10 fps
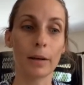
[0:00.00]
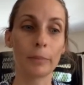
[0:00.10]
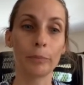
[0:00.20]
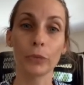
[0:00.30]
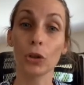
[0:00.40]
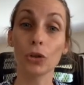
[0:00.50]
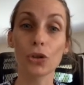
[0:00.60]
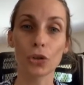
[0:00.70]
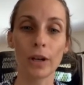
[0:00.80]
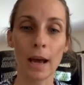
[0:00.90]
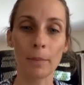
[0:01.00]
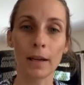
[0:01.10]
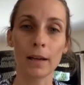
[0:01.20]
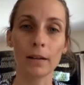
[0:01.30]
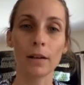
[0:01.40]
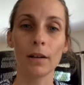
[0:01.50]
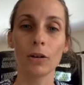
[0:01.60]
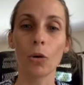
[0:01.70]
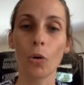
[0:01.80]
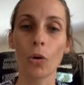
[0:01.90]
use your nappy
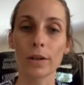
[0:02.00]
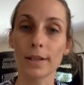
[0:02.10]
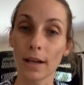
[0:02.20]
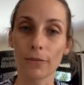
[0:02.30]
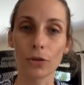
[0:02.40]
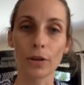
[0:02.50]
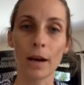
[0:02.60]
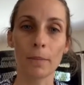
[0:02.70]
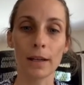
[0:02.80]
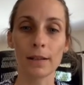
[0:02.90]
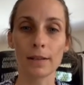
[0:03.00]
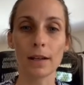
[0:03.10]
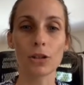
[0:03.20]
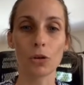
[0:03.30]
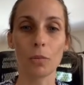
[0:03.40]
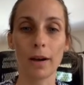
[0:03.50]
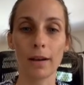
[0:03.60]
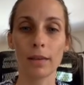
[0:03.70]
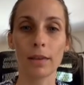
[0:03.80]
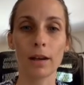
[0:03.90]
or stuff your nappy in such a
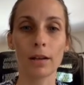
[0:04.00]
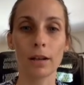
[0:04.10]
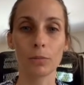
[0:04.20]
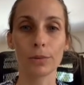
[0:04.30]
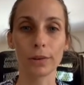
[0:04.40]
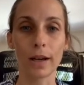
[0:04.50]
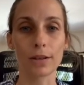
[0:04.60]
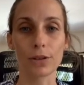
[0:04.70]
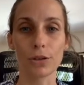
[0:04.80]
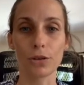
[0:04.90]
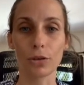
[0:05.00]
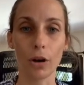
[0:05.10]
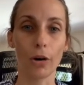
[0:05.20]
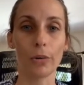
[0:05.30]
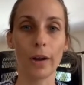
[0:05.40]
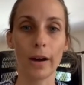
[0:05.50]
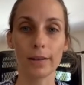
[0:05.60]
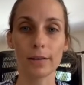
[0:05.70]
way that it will last you the whole night,